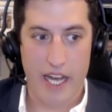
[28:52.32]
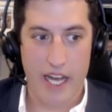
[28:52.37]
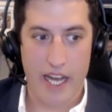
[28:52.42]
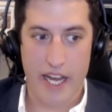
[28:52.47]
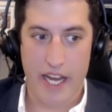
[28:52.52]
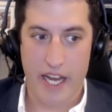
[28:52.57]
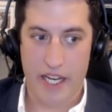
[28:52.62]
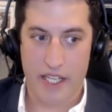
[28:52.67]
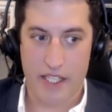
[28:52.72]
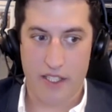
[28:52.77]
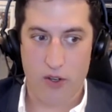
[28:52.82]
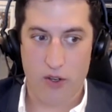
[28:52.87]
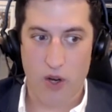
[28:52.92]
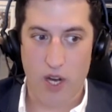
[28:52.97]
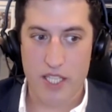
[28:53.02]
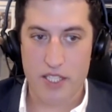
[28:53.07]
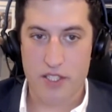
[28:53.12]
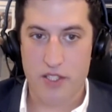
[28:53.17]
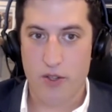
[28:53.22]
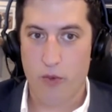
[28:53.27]
And
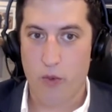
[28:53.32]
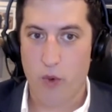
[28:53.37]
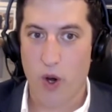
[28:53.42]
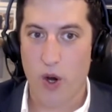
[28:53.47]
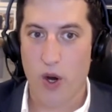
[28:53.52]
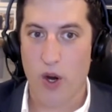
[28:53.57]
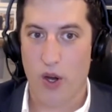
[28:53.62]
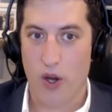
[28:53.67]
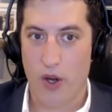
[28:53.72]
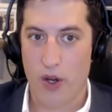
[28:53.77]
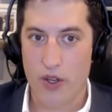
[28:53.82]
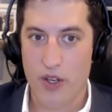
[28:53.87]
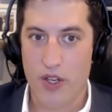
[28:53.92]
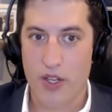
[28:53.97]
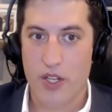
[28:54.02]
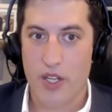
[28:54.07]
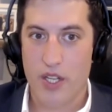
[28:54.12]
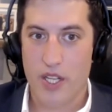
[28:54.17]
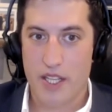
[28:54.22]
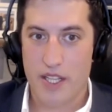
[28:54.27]
across the world,
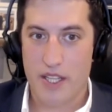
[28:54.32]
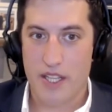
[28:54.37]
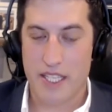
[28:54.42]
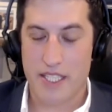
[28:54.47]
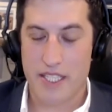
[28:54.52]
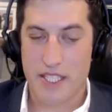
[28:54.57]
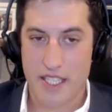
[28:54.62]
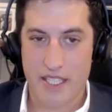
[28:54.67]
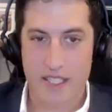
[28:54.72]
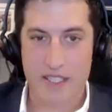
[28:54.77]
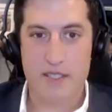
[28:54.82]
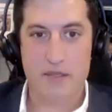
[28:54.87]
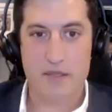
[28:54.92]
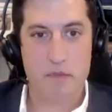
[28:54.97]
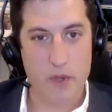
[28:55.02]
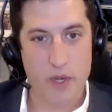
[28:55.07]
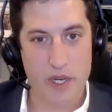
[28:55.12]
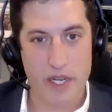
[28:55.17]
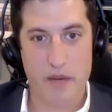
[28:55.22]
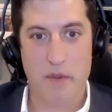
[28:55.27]
this is
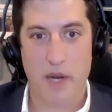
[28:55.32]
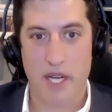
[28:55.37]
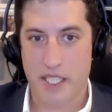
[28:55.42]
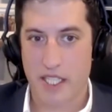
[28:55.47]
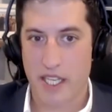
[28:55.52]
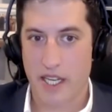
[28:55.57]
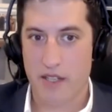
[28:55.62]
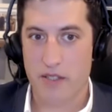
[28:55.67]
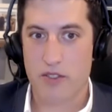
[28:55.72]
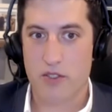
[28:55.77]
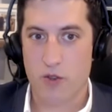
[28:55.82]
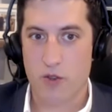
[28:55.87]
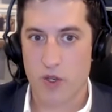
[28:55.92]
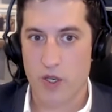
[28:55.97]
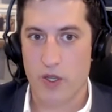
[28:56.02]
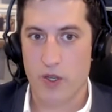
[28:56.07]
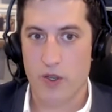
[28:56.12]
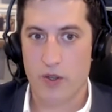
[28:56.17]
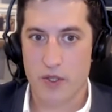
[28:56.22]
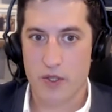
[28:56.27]
pretty much held
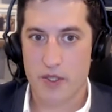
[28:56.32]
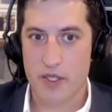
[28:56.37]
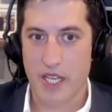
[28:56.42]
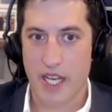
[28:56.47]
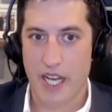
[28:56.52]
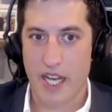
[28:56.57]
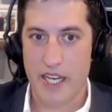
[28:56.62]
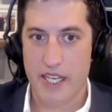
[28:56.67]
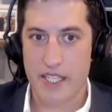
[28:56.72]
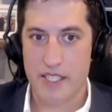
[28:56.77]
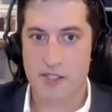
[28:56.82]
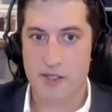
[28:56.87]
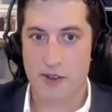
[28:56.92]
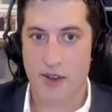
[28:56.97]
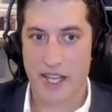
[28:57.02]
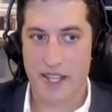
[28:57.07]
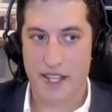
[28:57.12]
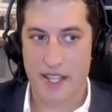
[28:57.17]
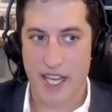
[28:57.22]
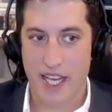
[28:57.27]
true. So
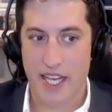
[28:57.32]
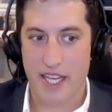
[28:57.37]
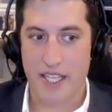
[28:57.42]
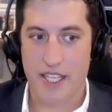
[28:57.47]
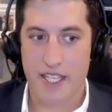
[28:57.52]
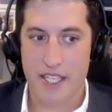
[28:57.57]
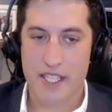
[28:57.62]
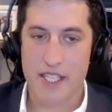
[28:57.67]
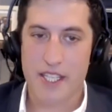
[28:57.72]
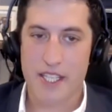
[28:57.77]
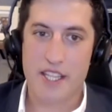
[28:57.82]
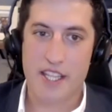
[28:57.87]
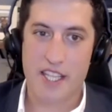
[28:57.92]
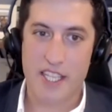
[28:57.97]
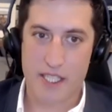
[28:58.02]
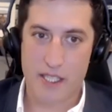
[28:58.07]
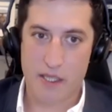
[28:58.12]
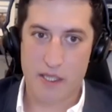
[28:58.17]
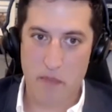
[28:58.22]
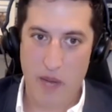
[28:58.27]
I think the
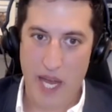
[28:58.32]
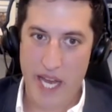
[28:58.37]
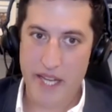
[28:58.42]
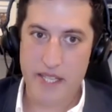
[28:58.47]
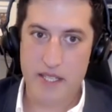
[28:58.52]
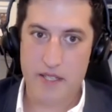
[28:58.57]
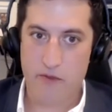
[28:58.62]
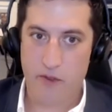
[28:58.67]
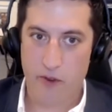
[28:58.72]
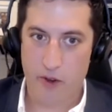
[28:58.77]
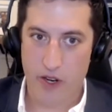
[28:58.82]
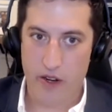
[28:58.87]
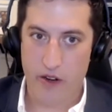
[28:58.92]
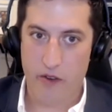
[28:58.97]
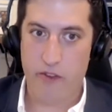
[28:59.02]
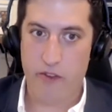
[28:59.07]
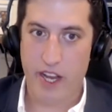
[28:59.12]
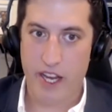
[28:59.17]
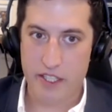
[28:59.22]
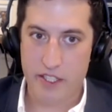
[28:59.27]
space for
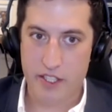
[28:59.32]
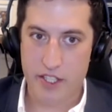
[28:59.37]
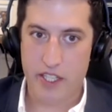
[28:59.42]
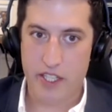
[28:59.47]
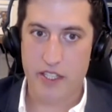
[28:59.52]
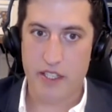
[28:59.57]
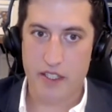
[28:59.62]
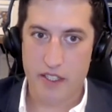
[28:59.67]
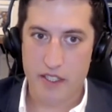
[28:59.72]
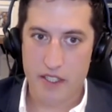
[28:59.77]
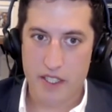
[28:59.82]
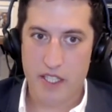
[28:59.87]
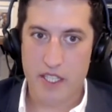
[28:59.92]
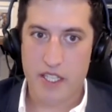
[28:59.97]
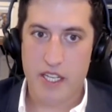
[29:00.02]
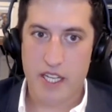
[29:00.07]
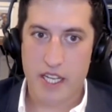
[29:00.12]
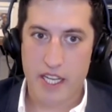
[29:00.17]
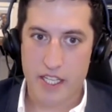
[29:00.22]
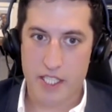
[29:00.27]
innovation
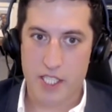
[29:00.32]
is